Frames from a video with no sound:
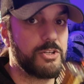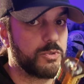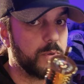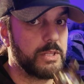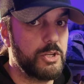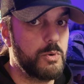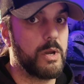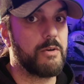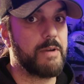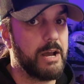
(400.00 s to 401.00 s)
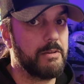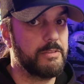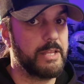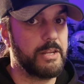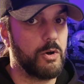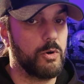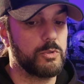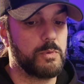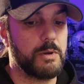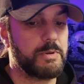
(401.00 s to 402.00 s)
to swing the new one around than the
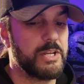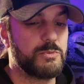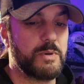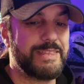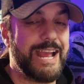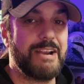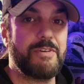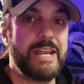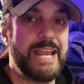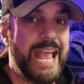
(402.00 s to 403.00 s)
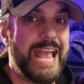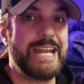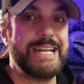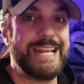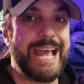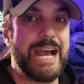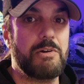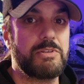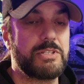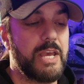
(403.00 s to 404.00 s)
old one, because with every added
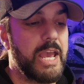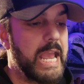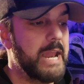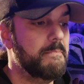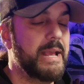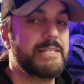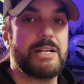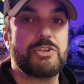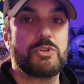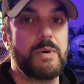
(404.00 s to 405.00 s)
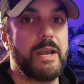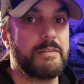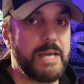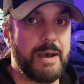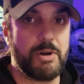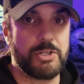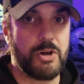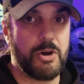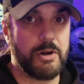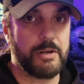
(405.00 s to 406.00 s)
ounce, it makes that swing that much
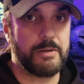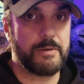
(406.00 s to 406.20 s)
harder.